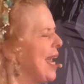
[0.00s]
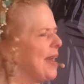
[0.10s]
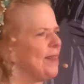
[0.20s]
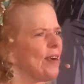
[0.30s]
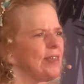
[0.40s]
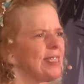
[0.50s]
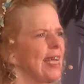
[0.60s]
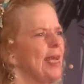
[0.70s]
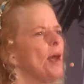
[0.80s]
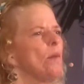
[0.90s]
and there is
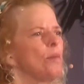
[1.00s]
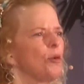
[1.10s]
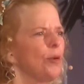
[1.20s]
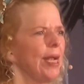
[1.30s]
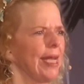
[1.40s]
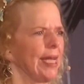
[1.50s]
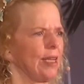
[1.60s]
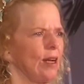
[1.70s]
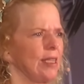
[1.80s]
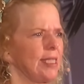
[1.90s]
a
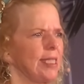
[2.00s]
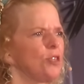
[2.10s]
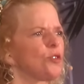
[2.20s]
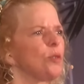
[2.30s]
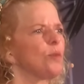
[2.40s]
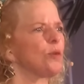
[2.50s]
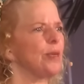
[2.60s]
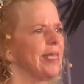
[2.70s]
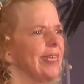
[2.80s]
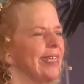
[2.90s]
meridian called central
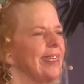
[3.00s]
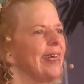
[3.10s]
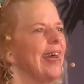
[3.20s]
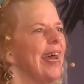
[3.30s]
meridian,